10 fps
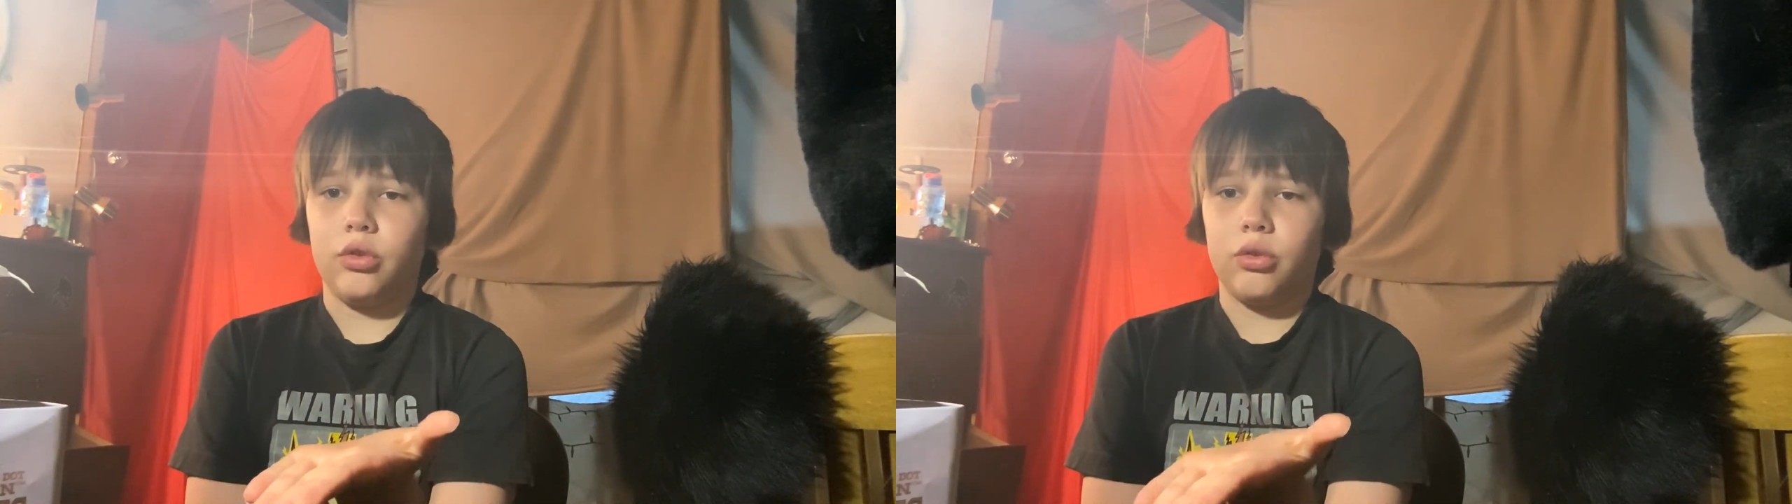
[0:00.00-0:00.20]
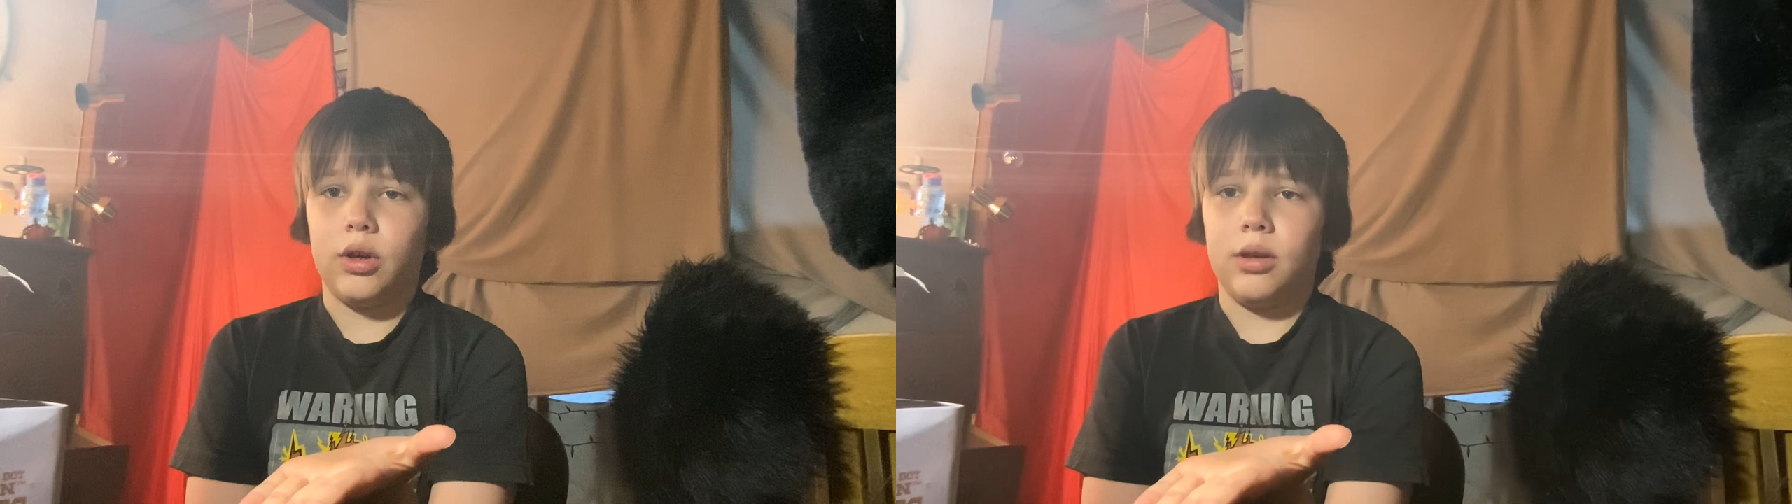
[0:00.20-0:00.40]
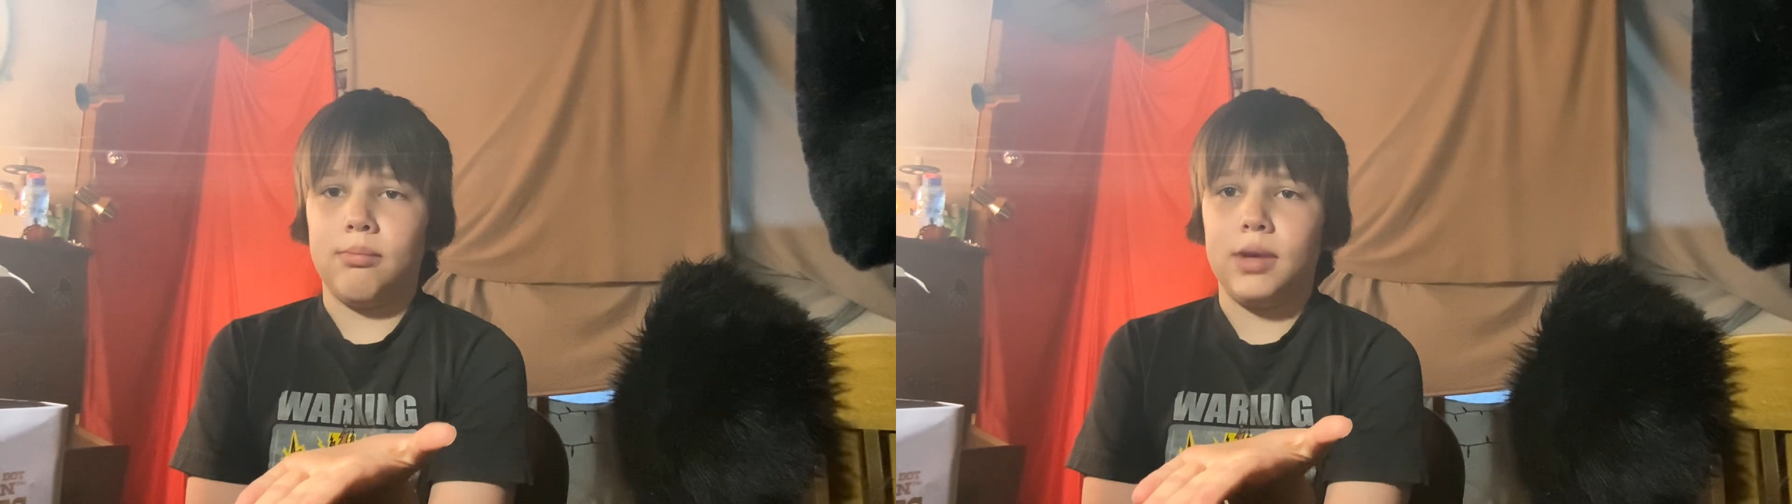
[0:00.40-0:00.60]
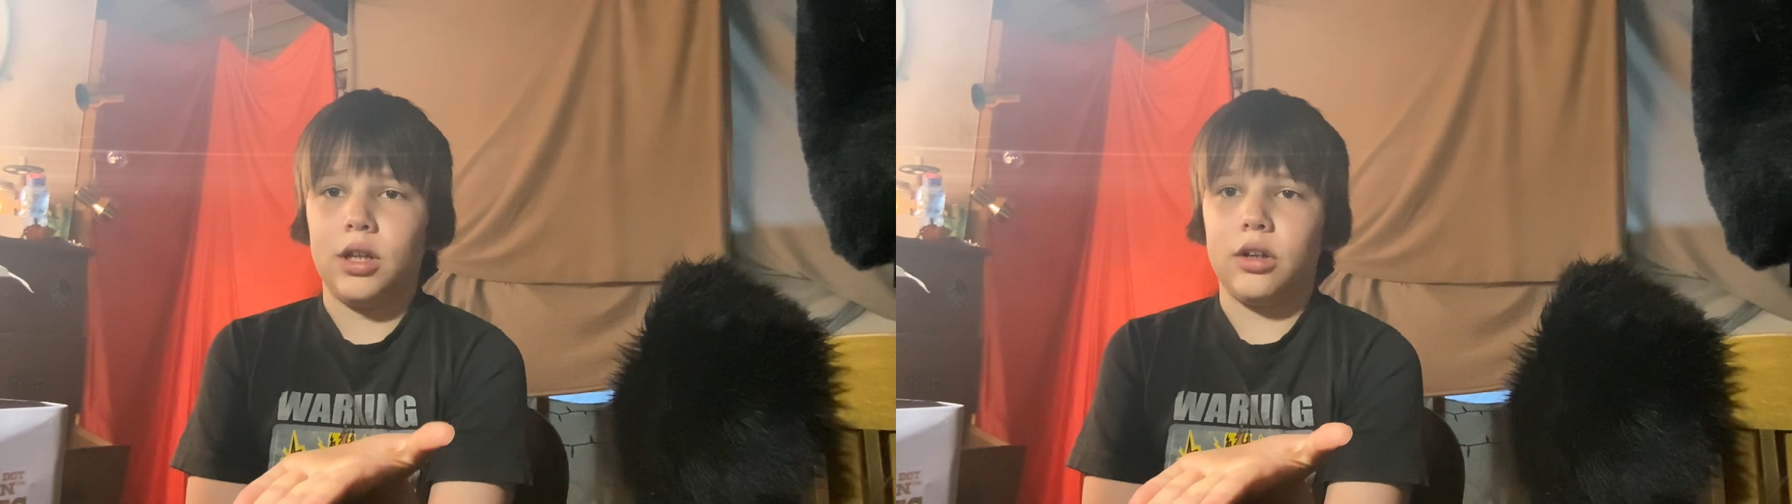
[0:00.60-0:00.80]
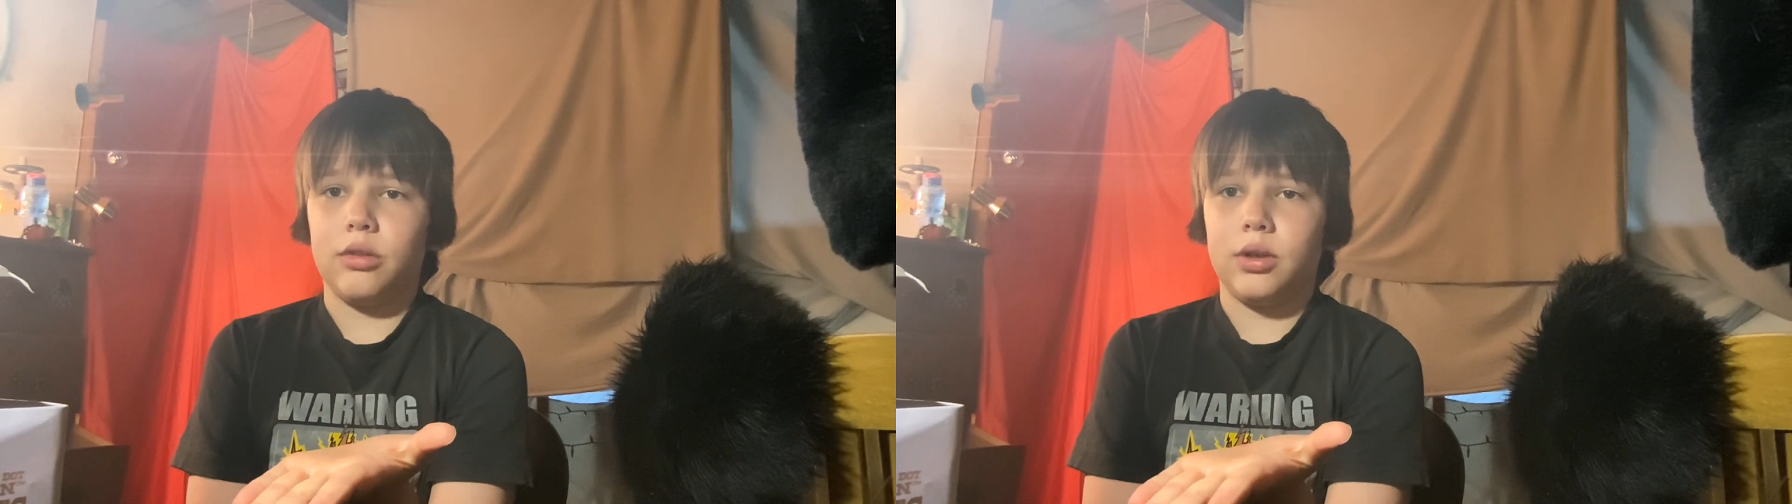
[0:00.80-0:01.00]
so I made
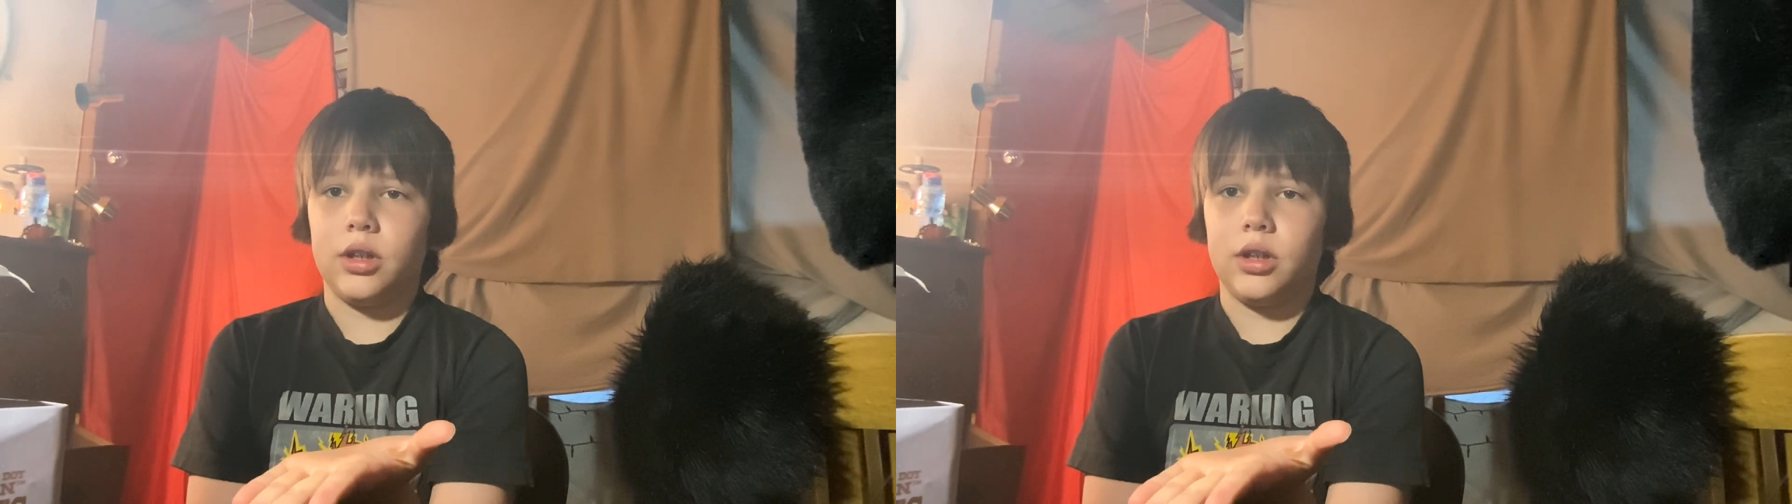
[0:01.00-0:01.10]
another one